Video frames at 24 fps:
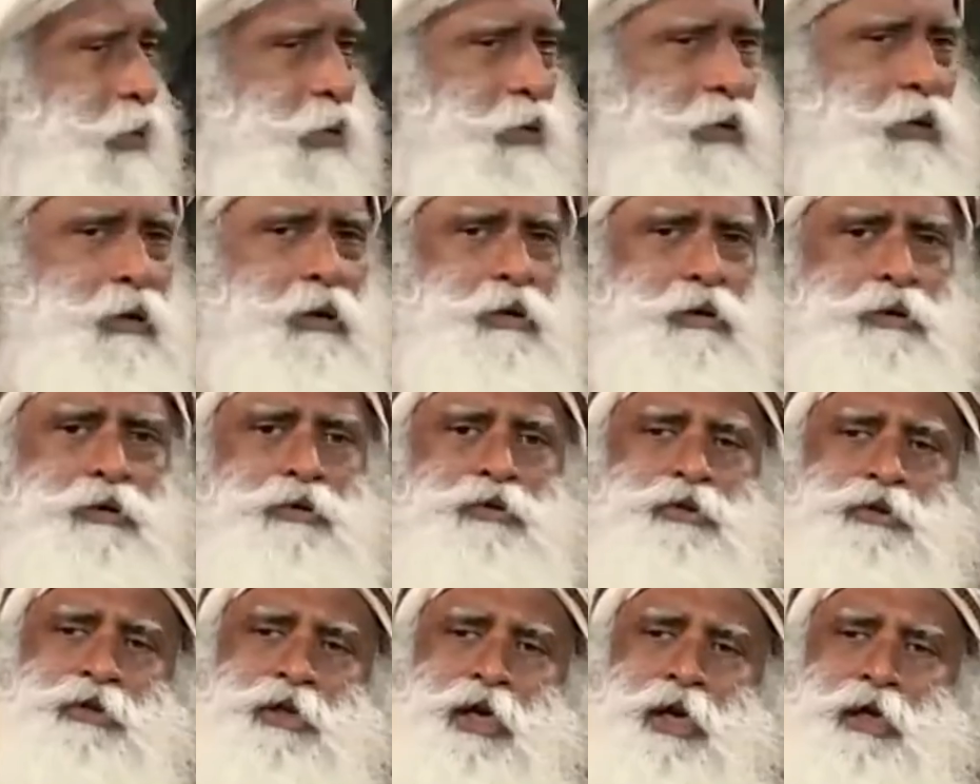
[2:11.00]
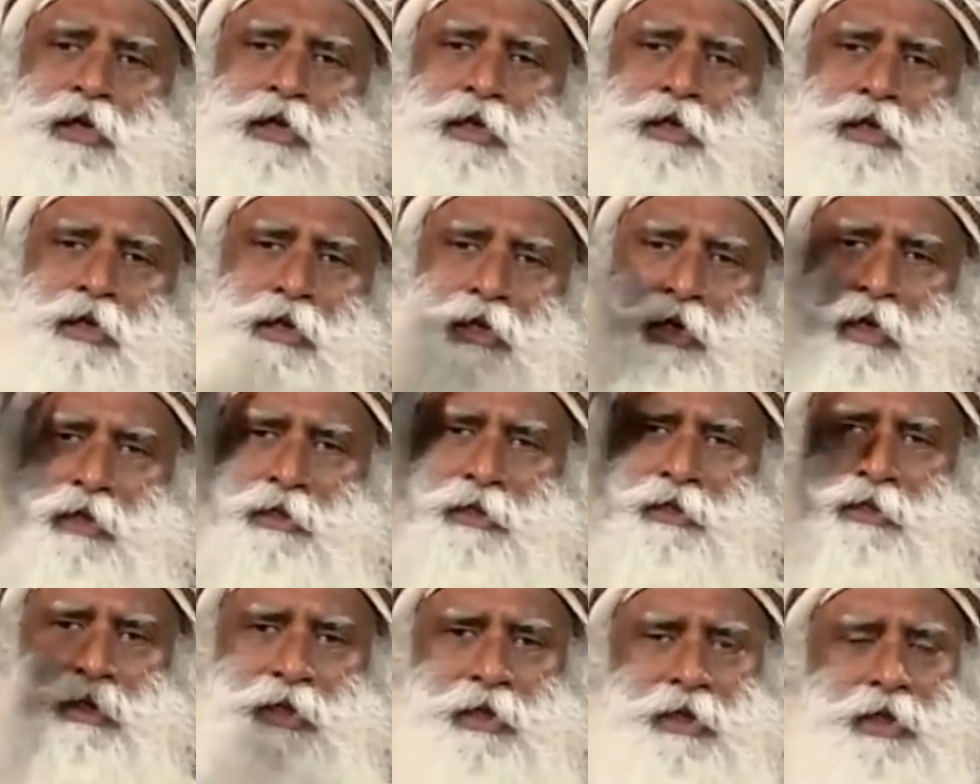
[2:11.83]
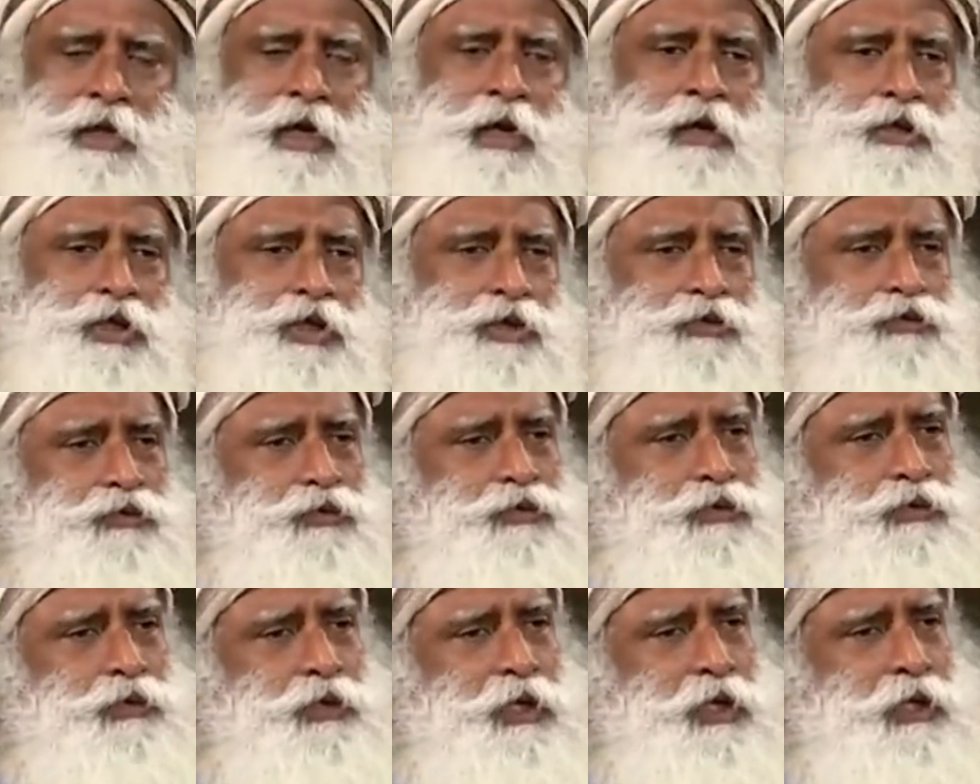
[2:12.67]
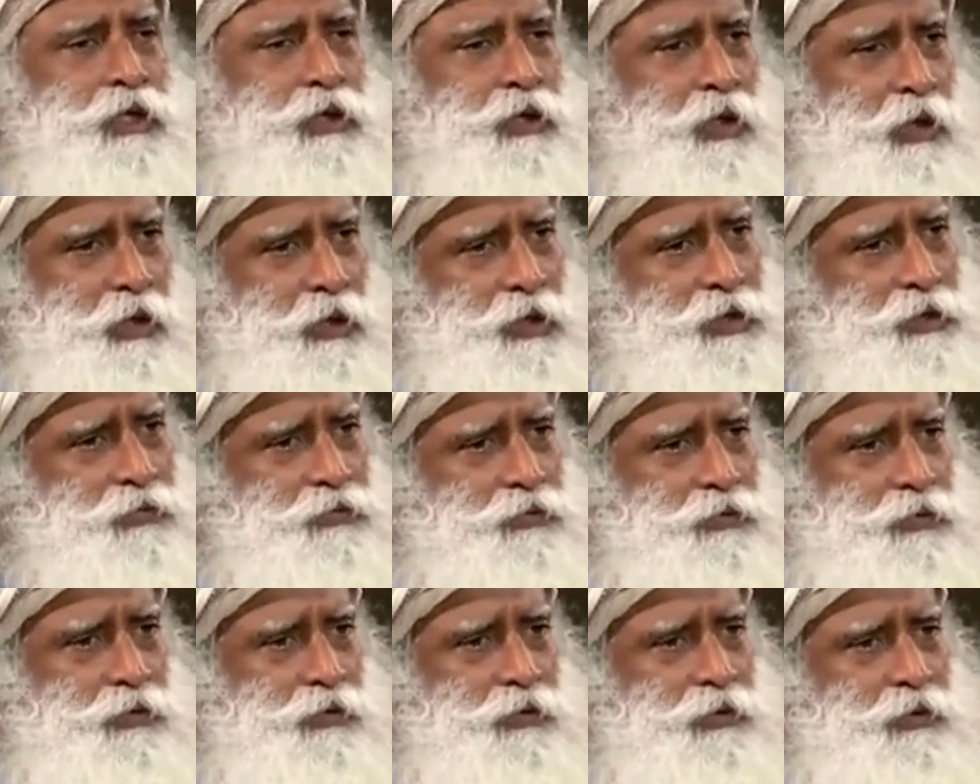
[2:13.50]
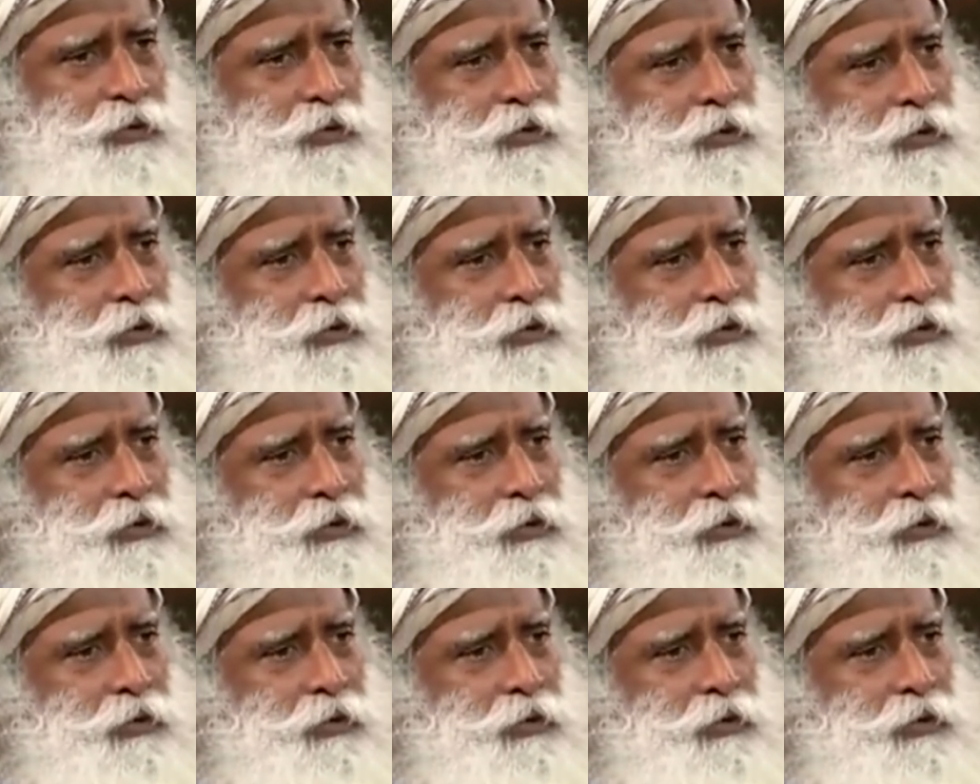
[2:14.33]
Or you start eating, let's say, cow's food or dog's food,